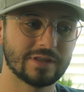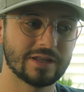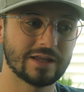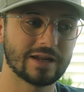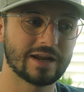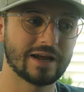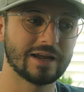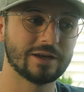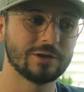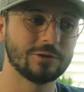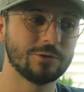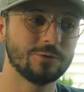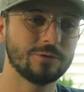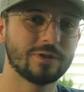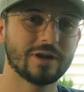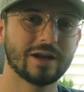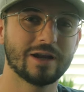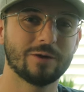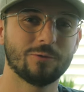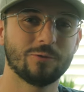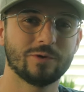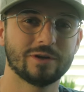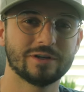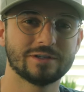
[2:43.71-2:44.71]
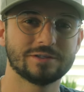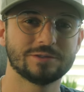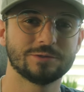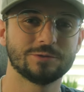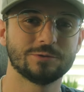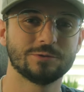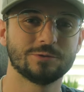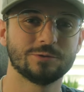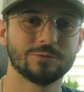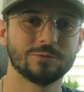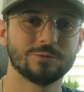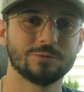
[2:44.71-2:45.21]
and I knew that I wanted
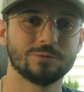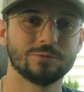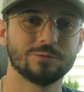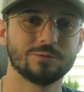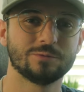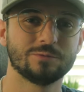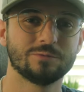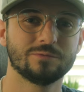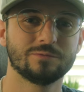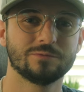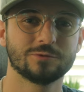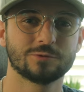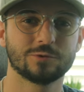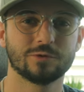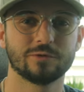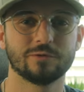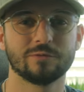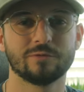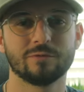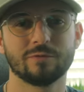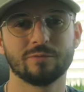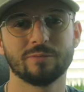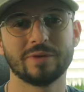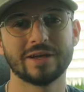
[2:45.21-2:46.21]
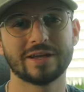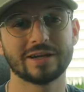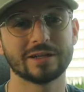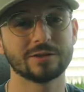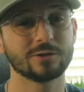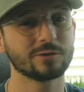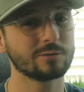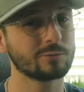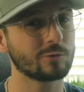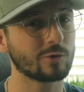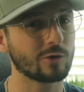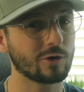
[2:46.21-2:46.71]
to sort of make it a
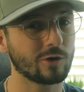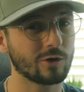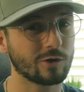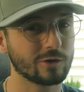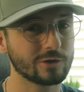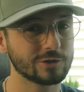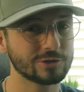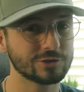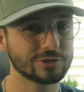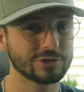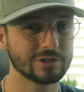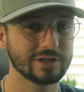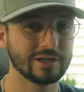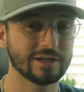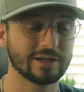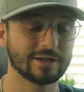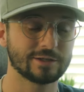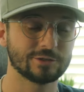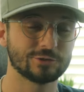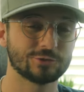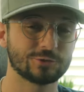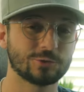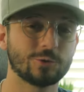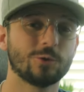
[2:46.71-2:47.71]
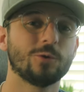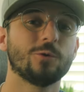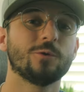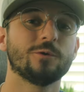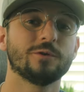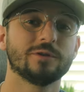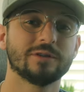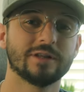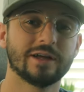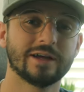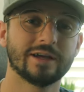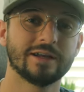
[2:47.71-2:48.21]
little more harsh and control
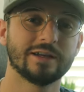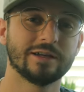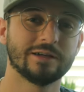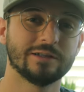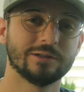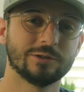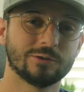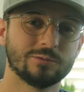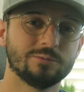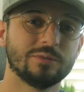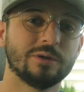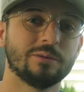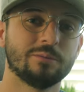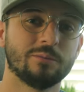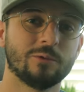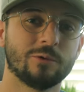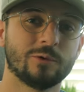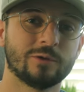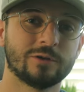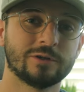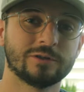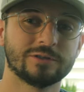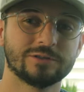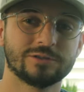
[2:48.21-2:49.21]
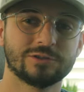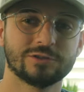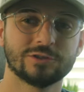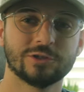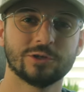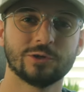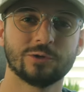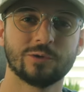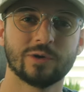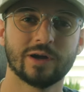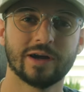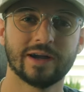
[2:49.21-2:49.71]
the light a little bit more,
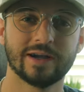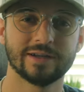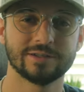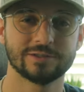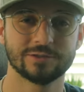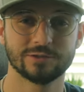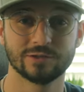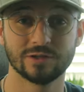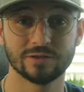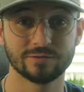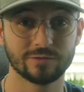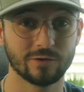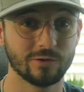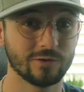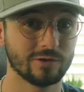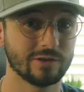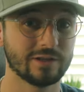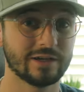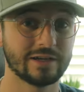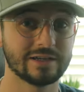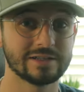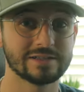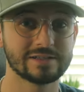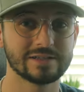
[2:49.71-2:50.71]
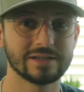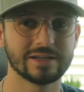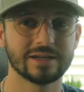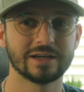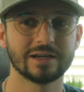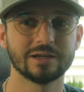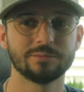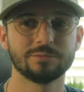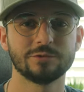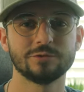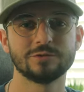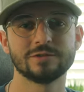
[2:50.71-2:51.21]
so I turned off all the lights,
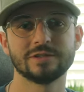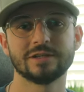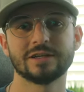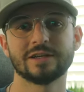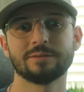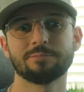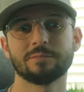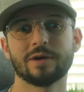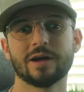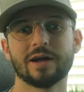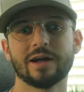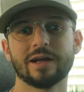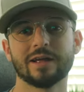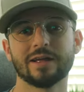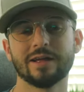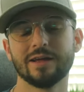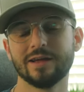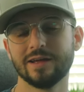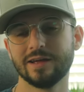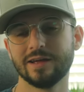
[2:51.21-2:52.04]
ended up using my